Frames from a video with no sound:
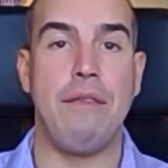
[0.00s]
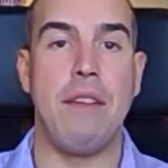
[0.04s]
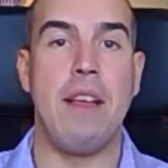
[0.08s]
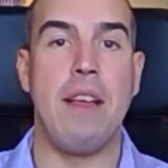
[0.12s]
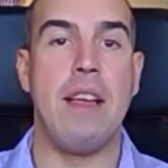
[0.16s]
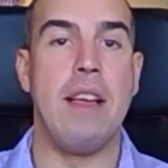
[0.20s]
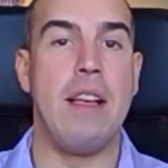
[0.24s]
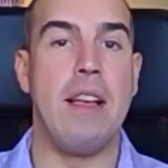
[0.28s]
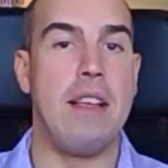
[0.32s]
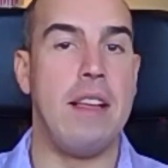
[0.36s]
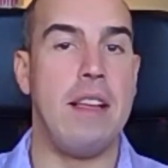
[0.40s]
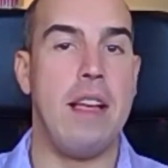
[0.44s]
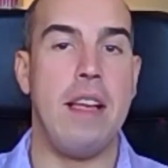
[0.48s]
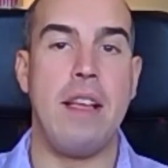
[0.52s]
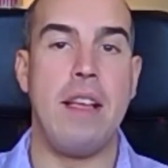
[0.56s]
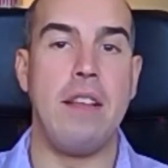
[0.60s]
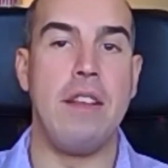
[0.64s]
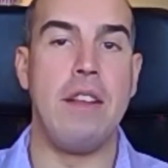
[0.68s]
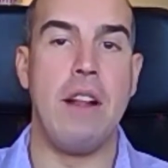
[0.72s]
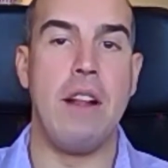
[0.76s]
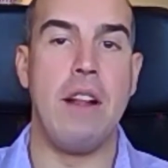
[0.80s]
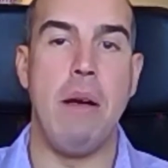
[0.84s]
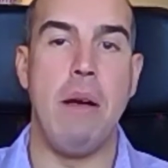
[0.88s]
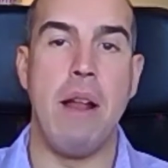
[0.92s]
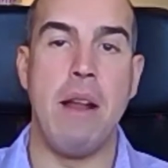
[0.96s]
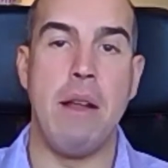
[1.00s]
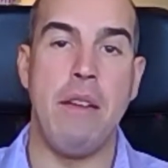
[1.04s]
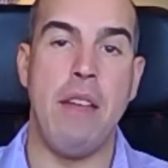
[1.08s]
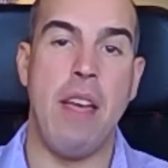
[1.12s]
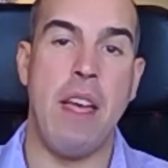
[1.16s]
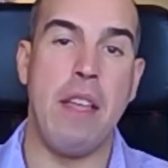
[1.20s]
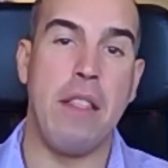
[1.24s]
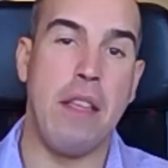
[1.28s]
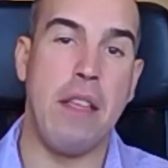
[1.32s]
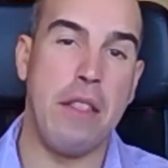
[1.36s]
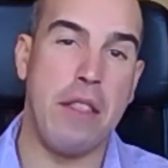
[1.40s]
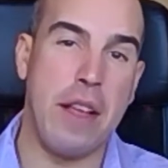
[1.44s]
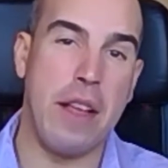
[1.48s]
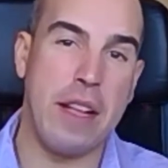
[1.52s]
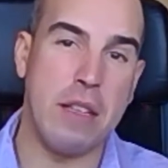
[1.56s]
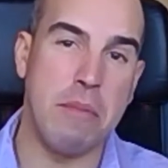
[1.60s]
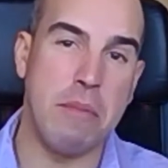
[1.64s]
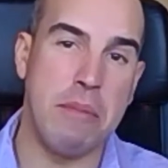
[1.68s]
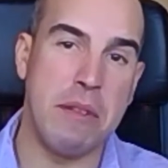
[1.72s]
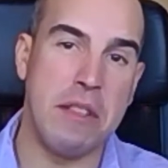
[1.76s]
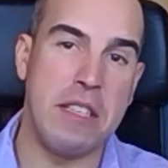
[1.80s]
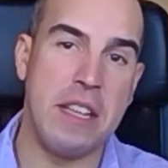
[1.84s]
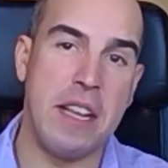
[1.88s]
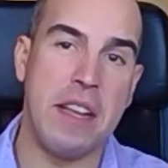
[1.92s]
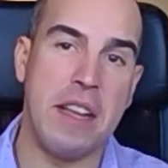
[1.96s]
And I think it's
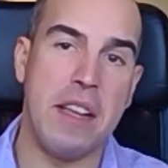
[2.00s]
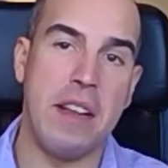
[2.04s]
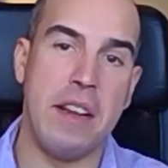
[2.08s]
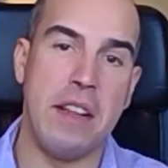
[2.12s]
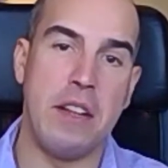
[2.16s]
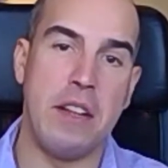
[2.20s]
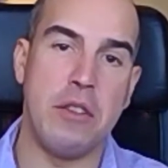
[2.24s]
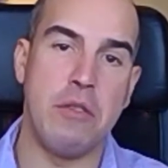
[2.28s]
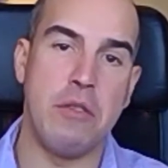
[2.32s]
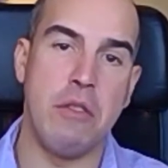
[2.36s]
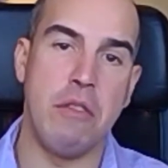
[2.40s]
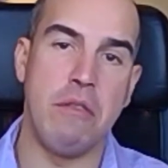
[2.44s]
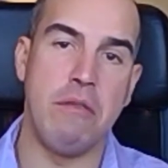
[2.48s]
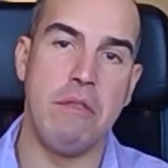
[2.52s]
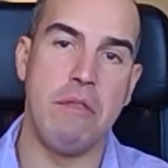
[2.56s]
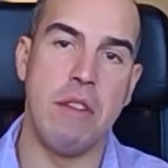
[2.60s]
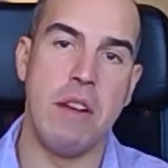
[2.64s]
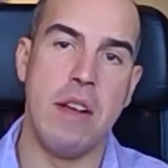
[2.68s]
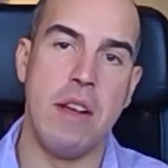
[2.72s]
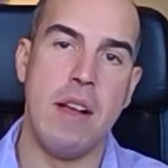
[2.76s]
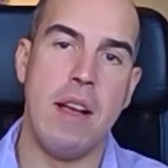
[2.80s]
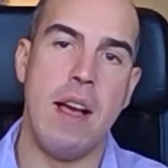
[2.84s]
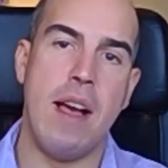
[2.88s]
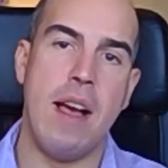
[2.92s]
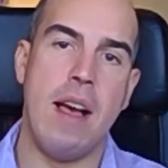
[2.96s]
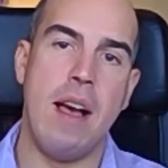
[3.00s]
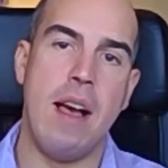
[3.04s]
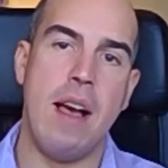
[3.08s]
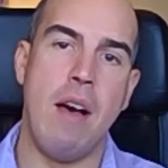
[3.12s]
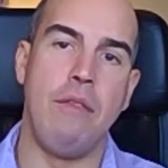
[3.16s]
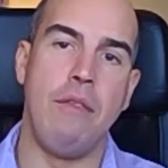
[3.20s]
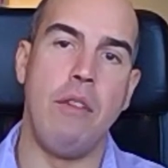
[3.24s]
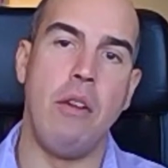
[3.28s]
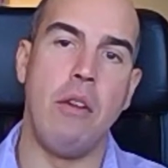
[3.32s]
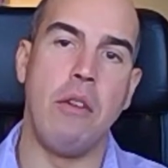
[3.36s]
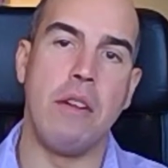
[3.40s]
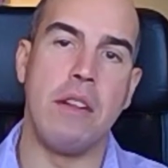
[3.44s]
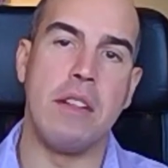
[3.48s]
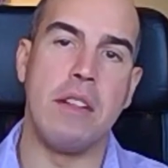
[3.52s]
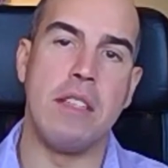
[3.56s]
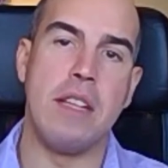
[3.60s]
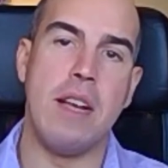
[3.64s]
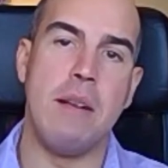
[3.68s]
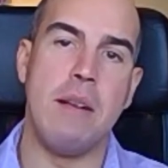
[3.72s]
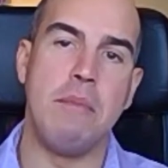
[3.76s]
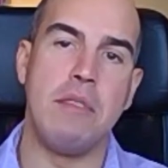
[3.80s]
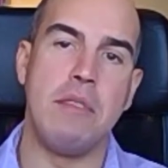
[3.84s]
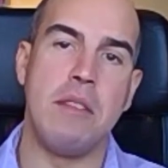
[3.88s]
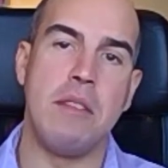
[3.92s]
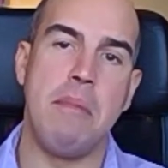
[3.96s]
particularly true of longer
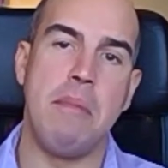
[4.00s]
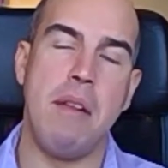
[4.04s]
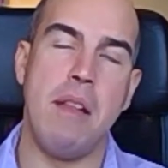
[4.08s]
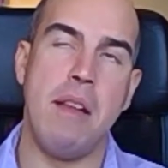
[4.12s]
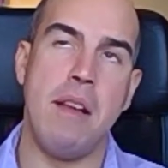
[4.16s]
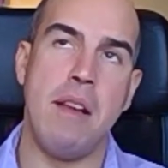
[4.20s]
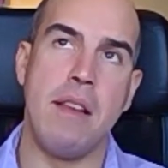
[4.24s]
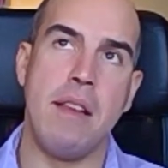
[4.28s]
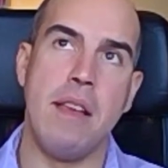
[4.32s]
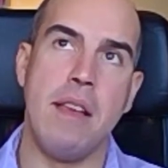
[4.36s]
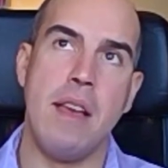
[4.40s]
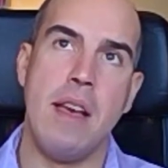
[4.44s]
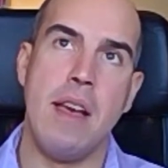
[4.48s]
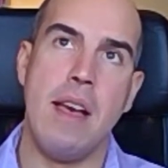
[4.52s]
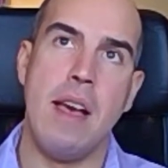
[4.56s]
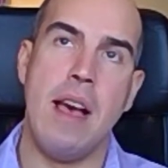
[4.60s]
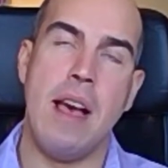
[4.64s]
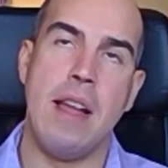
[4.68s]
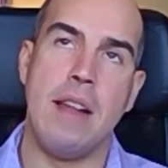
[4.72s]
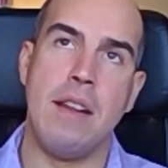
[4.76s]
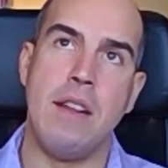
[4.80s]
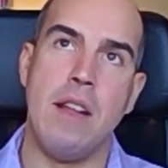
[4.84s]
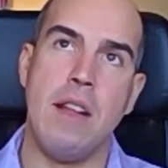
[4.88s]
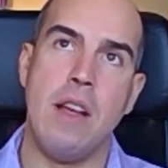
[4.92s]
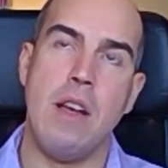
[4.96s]
term supply. And,